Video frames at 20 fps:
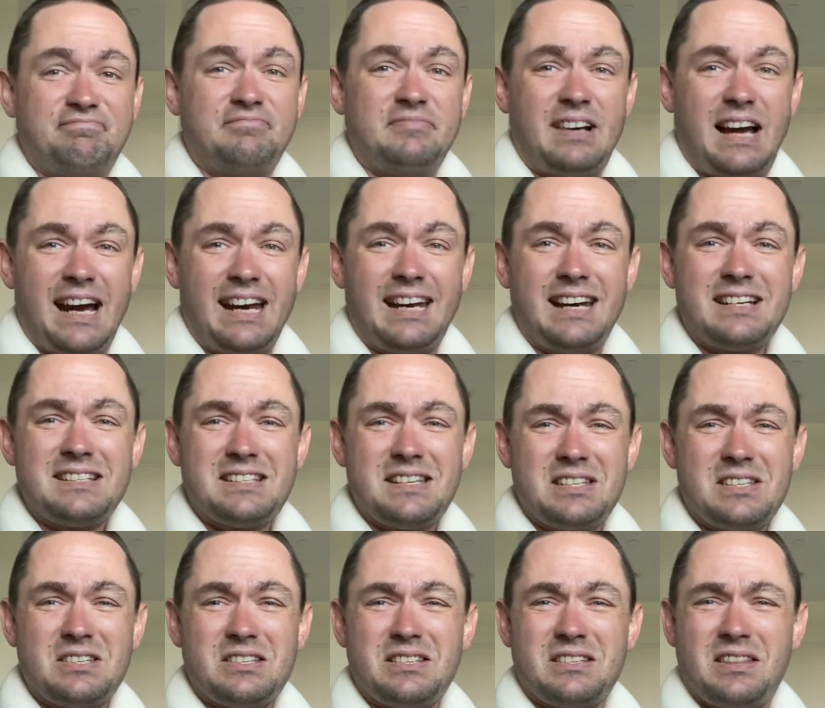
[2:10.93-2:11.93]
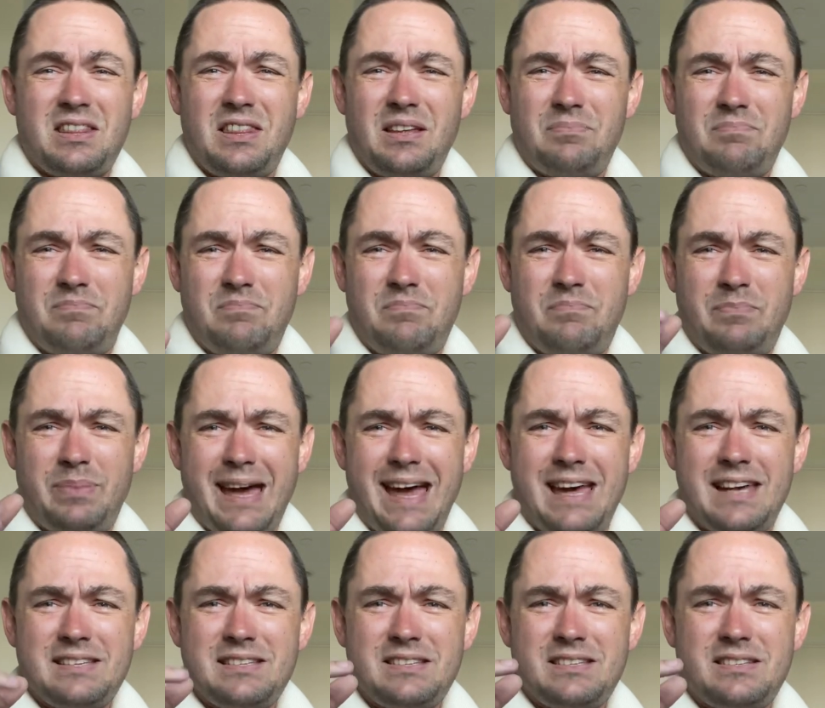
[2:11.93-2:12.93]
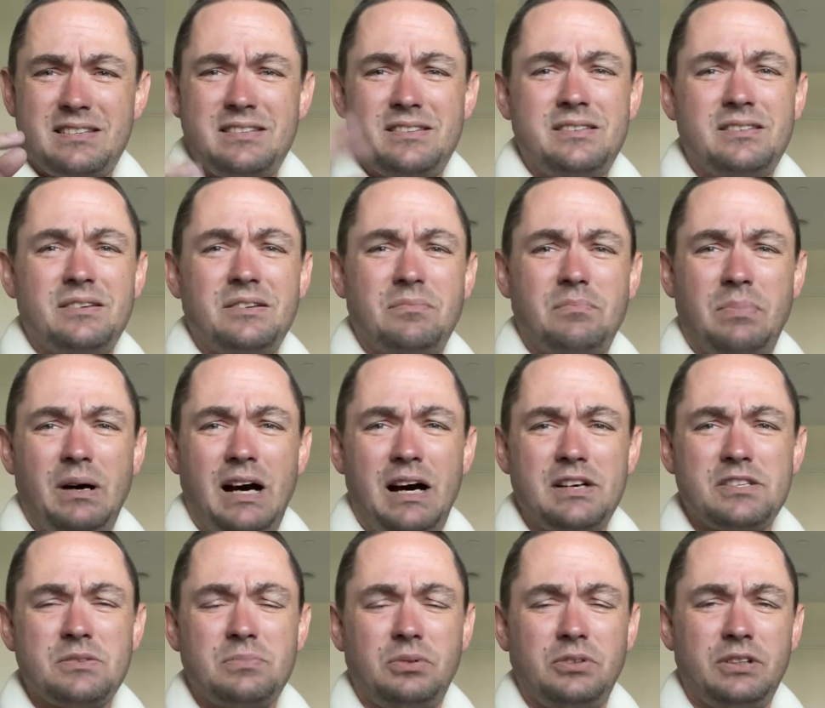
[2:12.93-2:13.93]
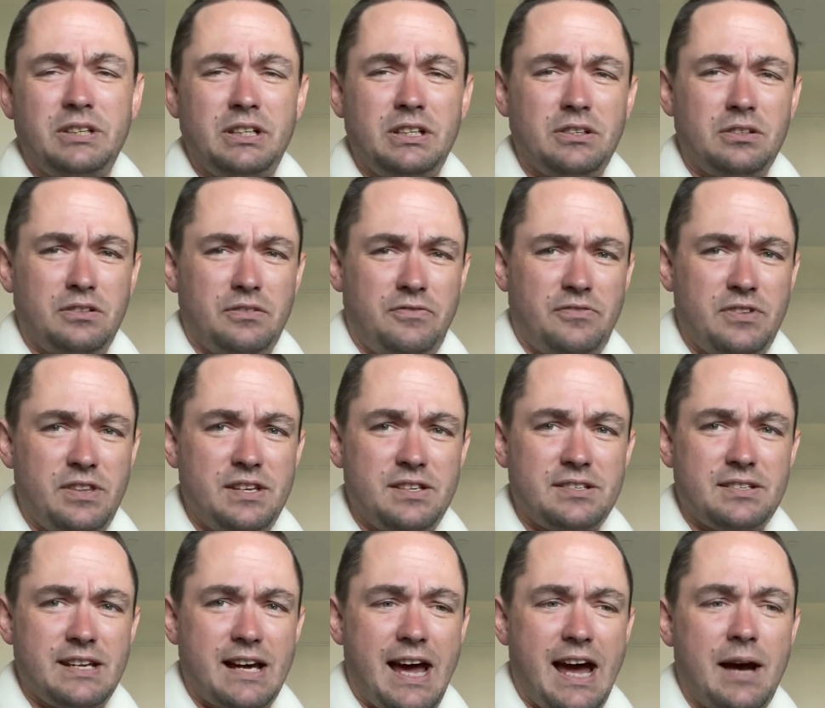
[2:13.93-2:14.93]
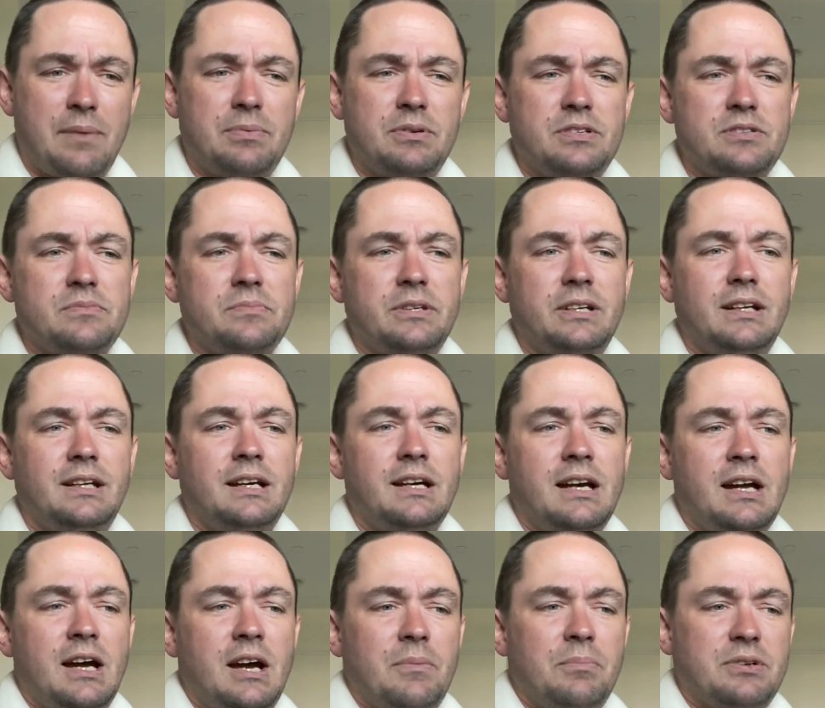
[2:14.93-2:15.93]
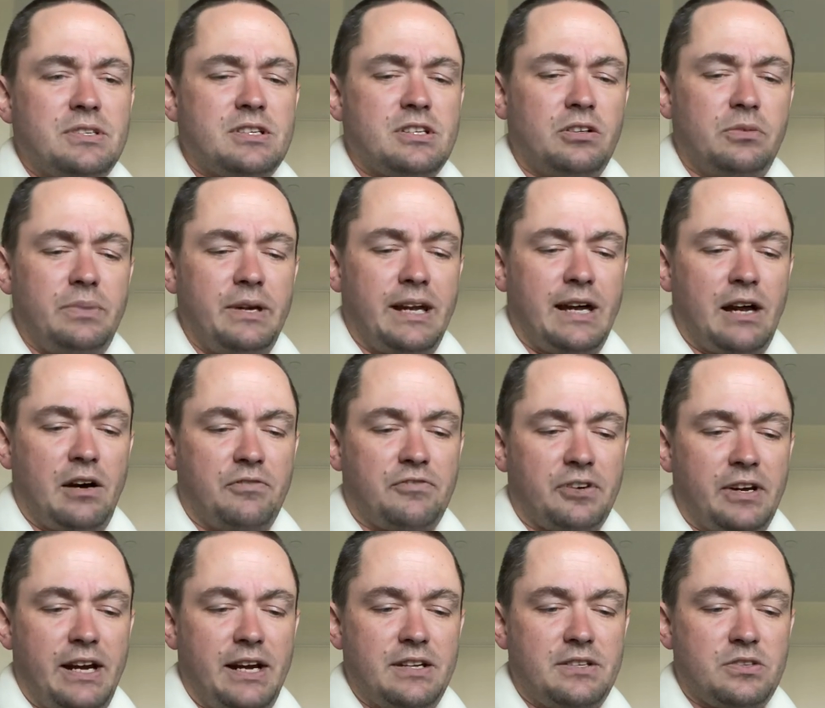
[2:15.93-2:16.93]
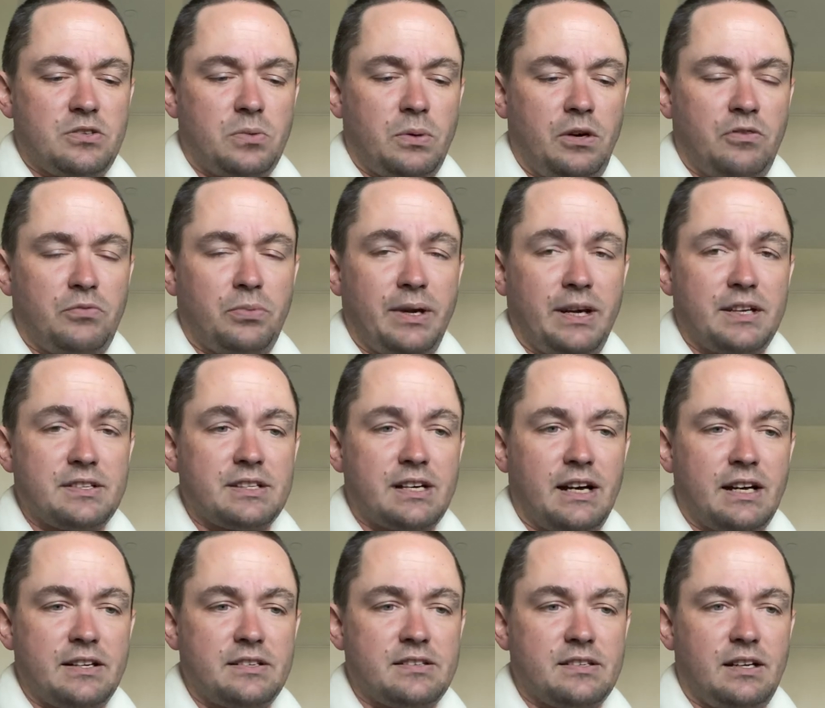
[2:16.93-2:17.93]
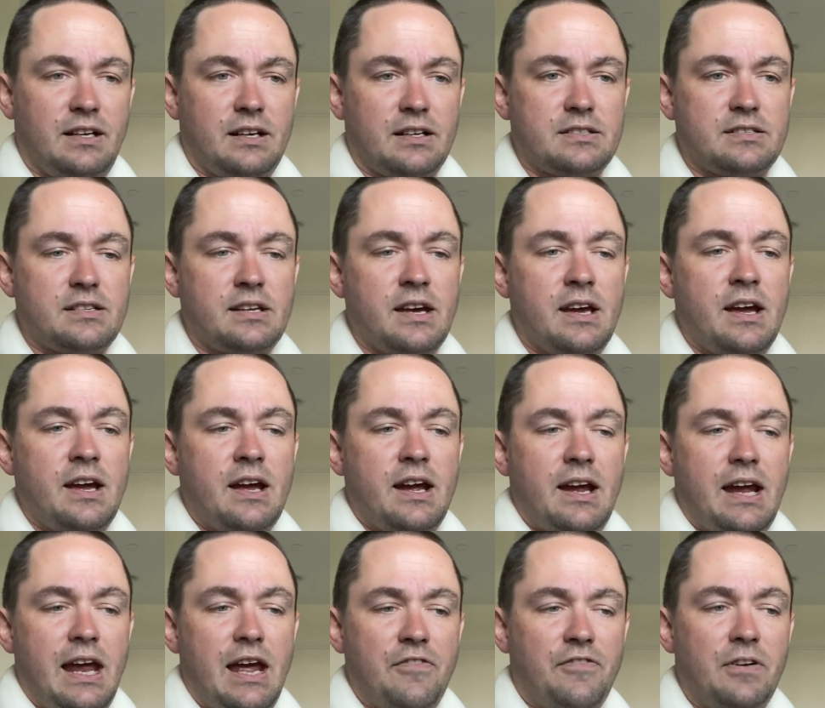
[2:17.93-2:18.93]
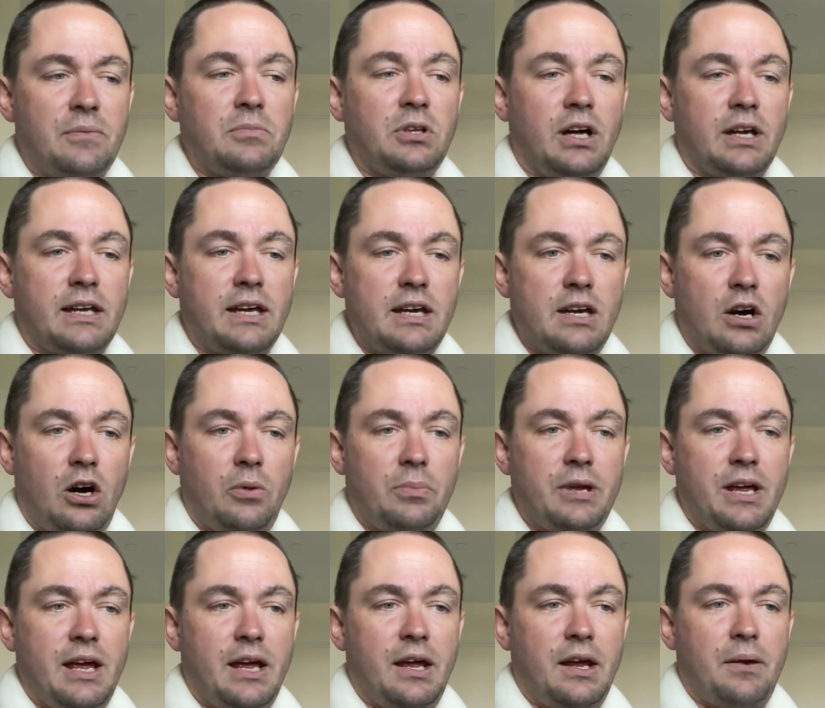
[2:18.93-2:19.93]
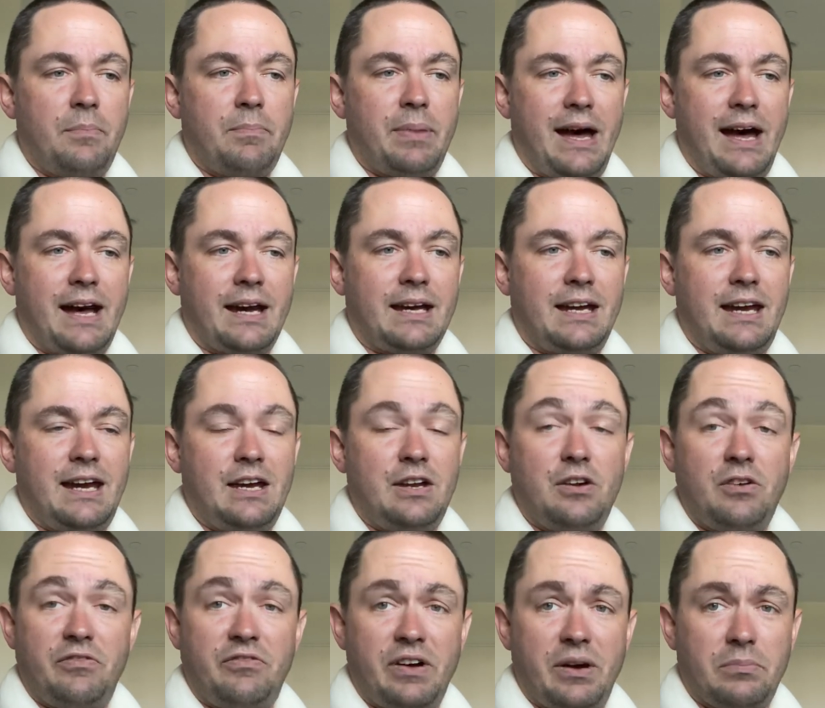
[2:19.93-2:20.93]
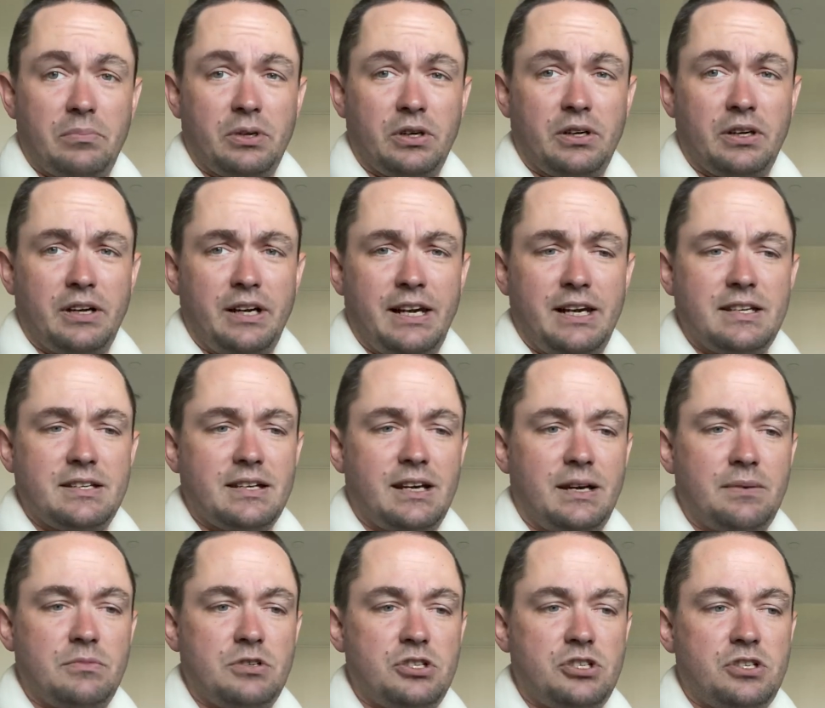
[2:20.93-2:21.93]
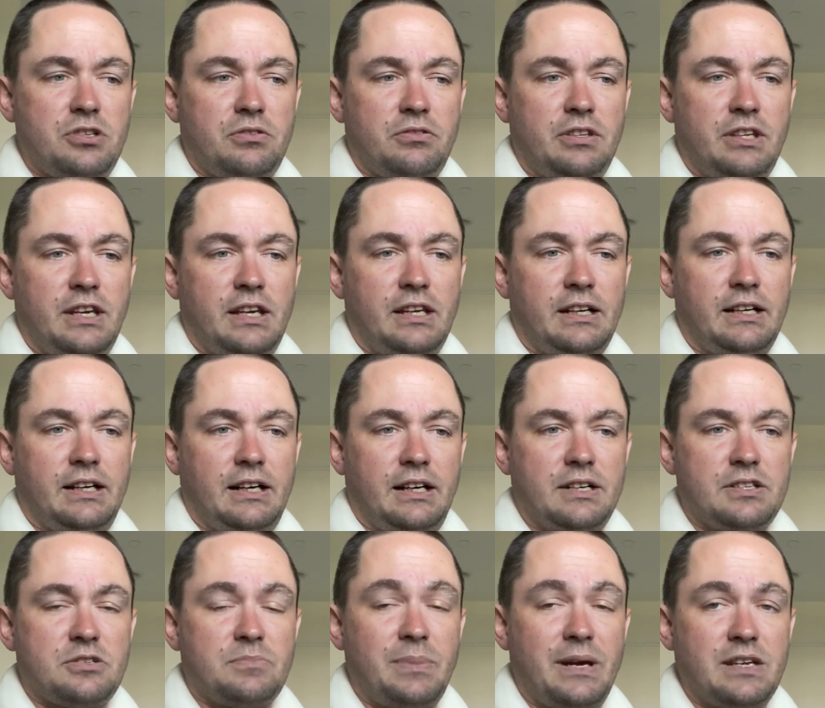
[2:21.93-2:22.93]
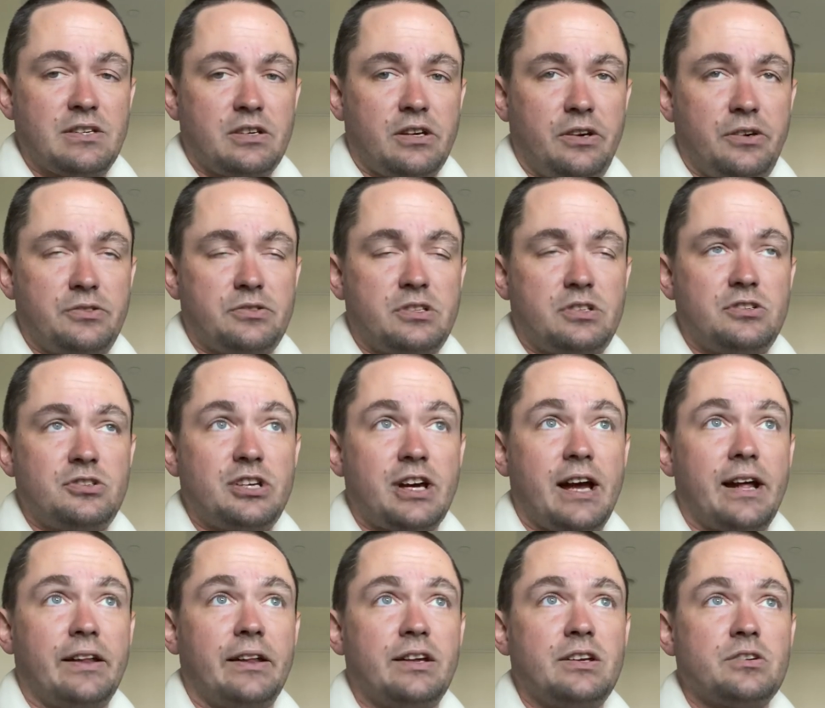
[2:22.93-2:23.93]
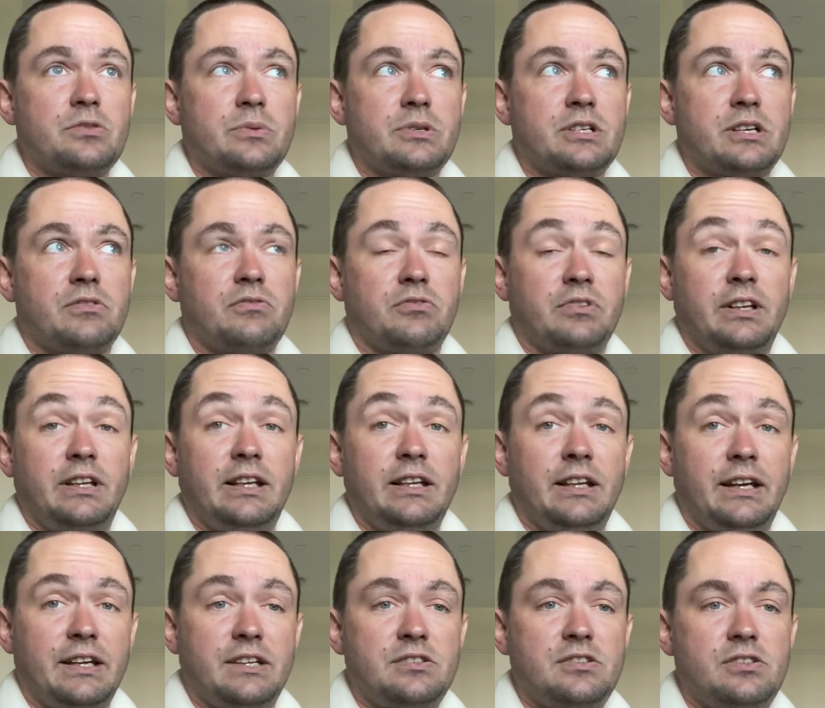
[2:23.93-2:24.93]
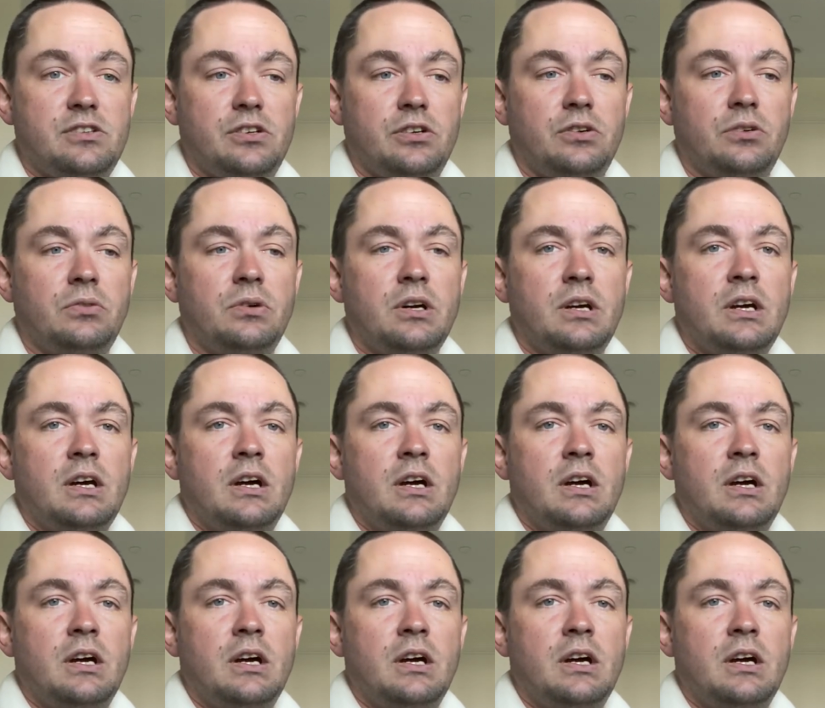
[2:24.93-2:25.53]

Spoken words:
I guess this is the best possible year for this to happen to me, but still being out for 8 to 12 weeks kind of sucks. If I'm lucky, I'll be back in November in time to shoot the Space Coast Challenge, which I'd really like to do.